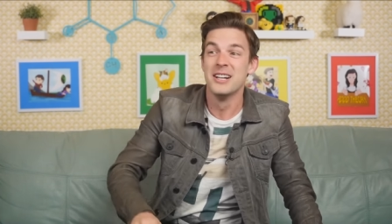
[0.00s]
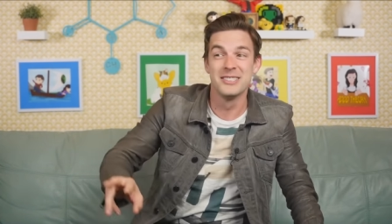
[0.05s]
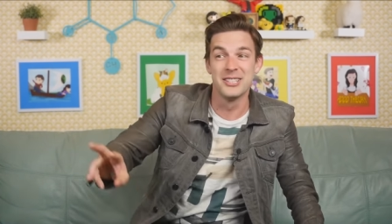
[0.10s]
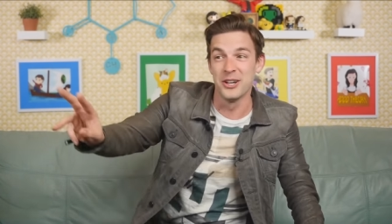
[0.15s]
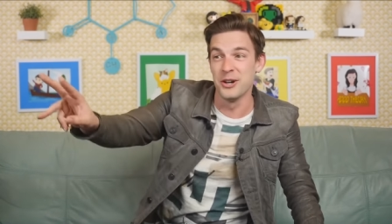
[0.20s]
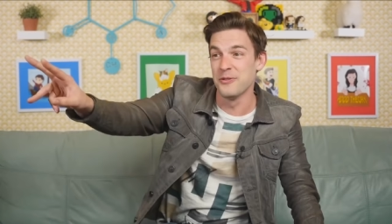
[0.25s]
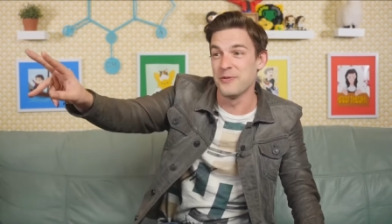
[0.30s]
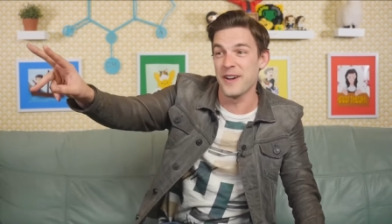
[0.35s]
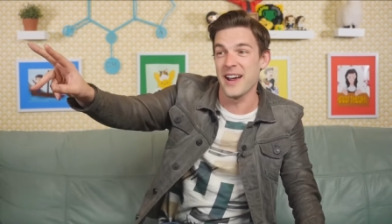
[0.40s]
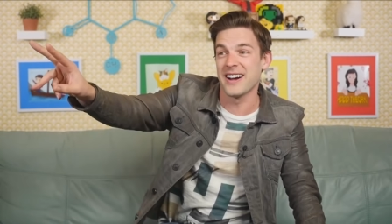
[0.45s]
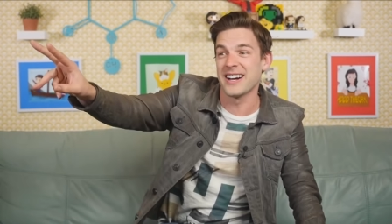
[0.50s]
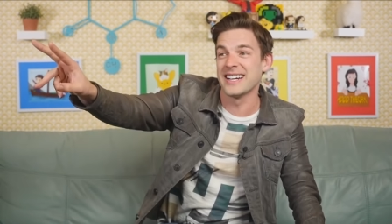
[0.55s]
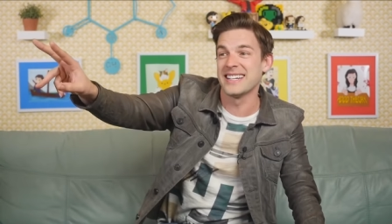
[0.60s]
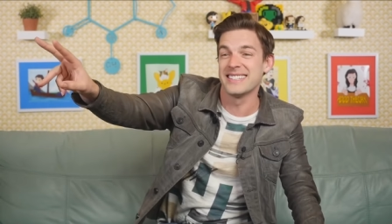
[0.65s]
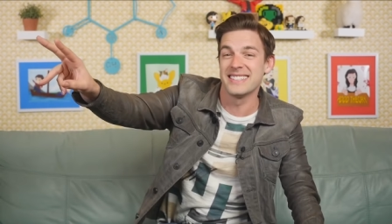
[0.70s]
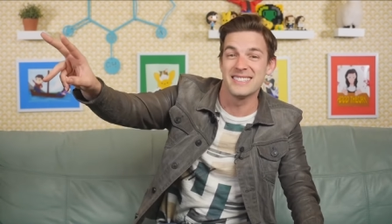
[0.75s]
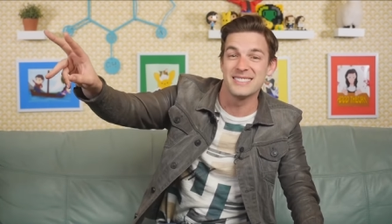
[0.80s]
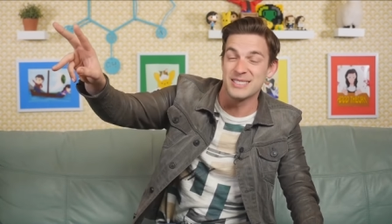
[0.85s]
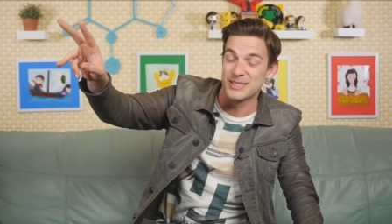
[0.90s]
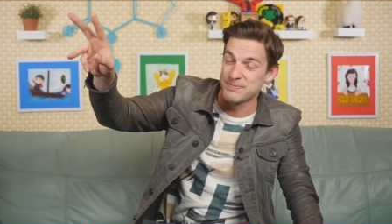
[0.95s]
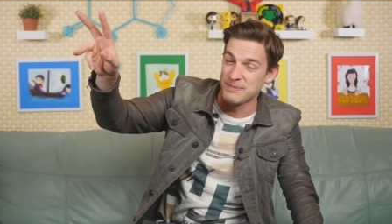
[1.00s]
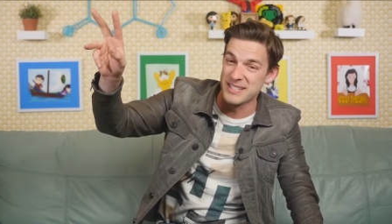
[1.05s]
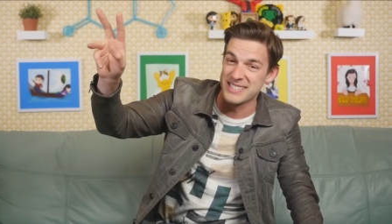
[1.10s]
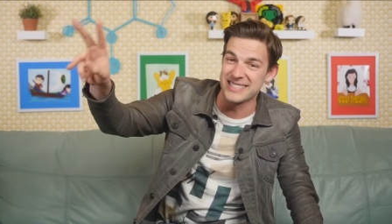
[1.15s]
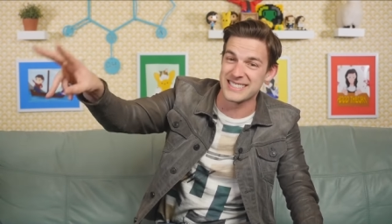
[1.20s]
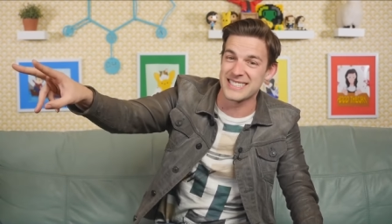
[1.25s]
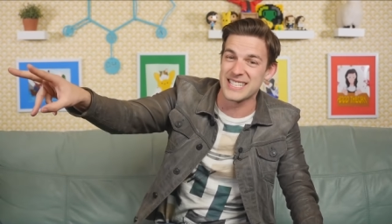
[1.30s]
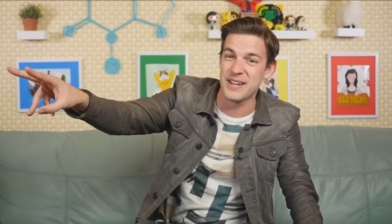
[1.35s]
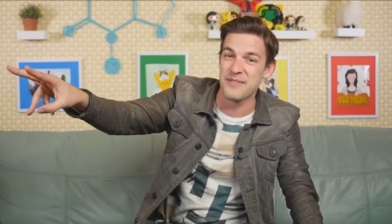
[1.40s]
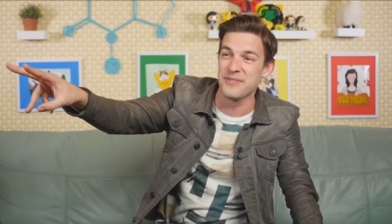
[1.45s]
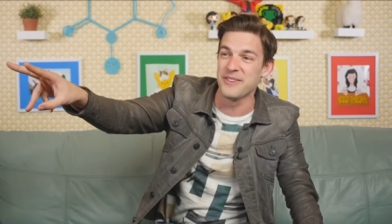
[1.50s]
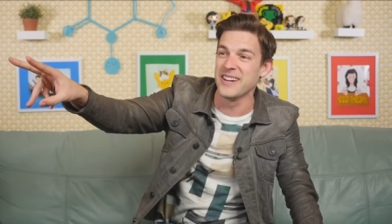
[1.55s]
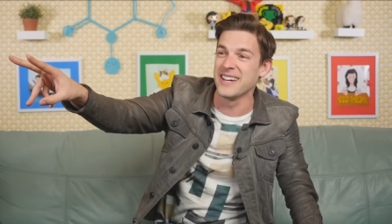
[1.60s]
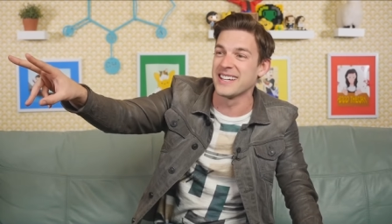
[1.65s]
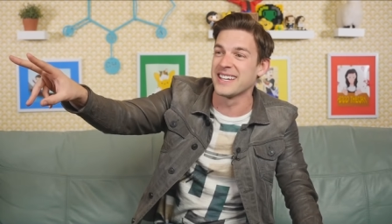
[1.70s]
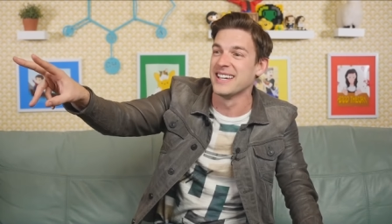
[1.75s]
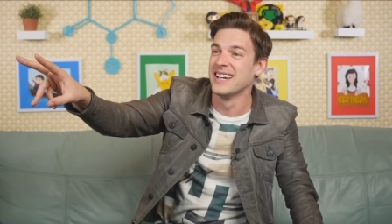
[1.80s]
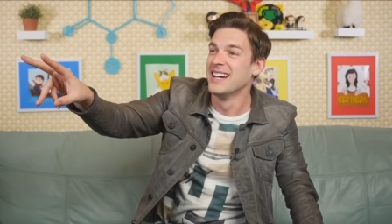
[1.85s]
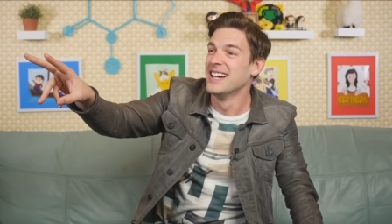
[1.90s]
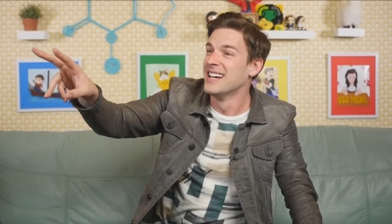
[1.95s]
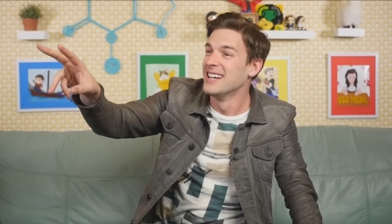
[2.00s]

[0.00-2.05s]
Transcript: Two very specific